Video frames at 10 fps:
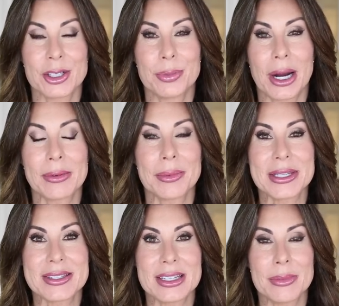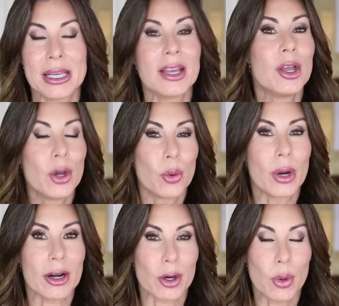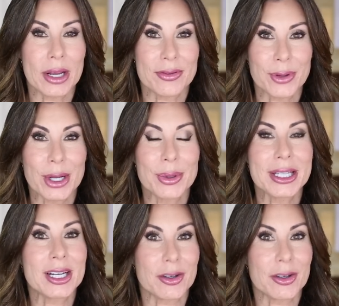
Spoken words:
You probably see me wear it quite frequently,